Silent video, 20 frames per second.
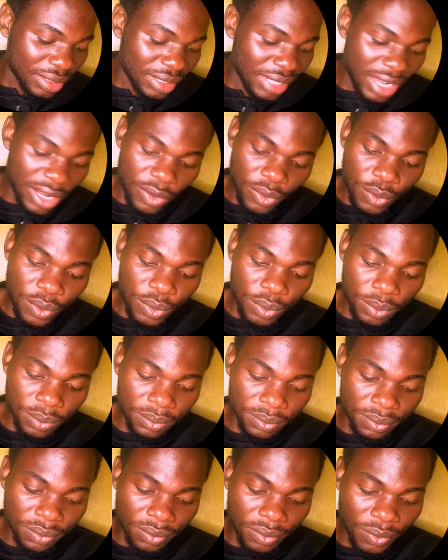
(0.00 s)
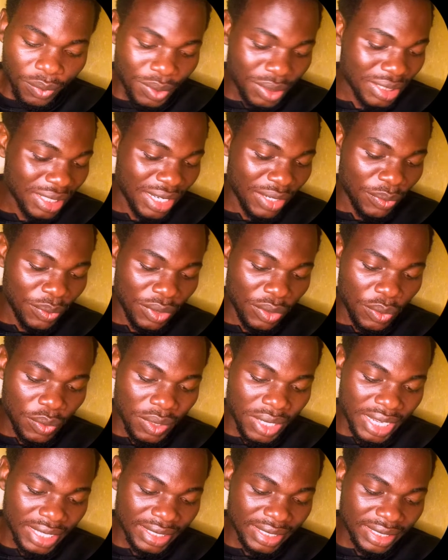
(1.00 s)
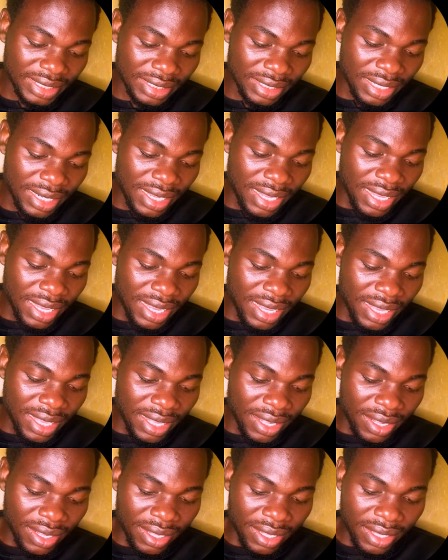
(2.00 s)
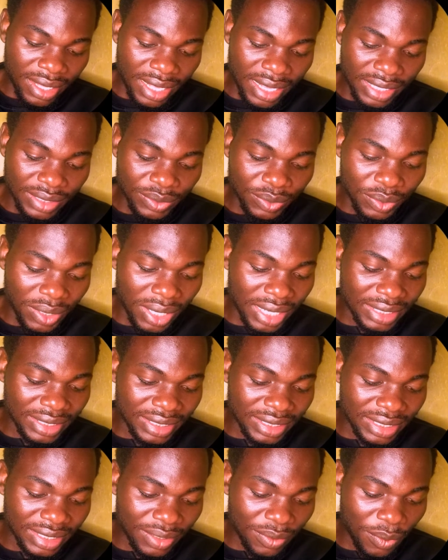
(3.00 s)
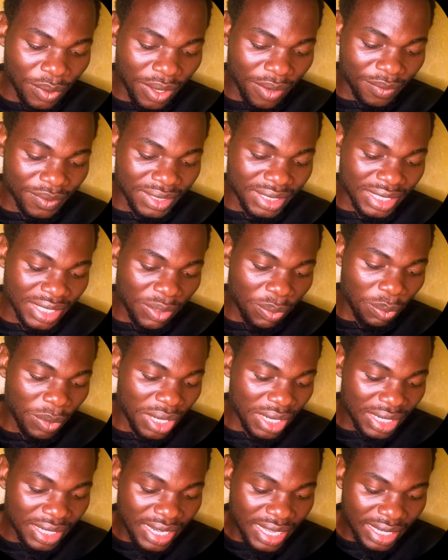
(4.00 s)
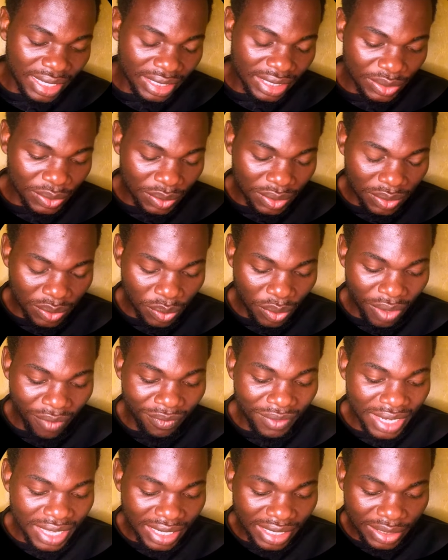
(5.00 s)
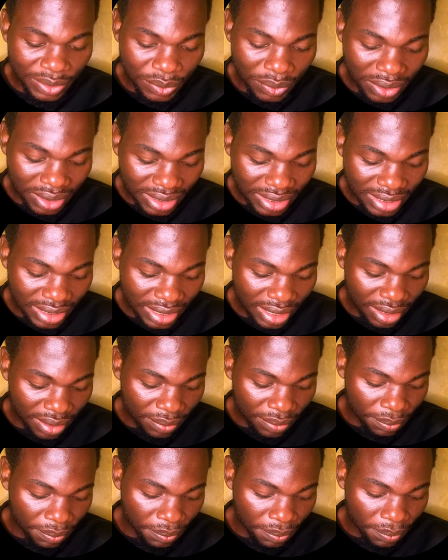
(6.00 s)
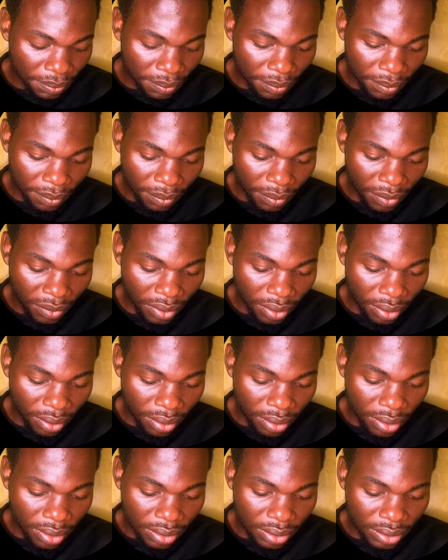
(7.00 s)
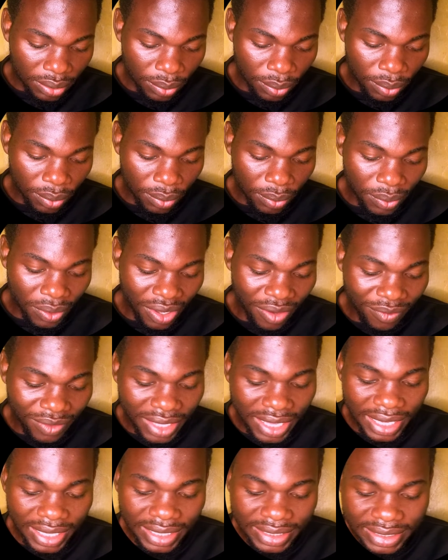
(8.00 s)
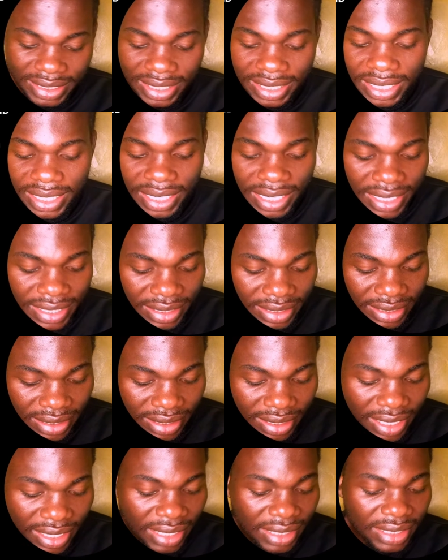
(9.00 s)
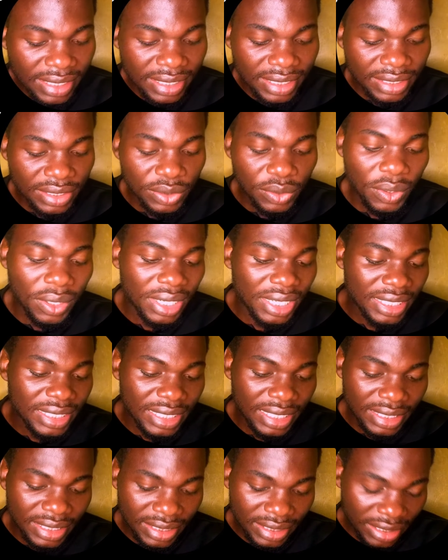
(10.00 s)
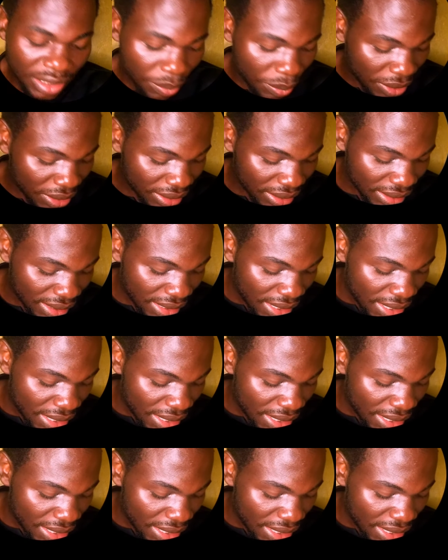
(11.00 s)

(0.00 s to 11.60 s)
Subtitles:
Now what can we do next? As you can see, we have seen many directories. We have directories here. So we have the Alex and Augustine and install net under Termux.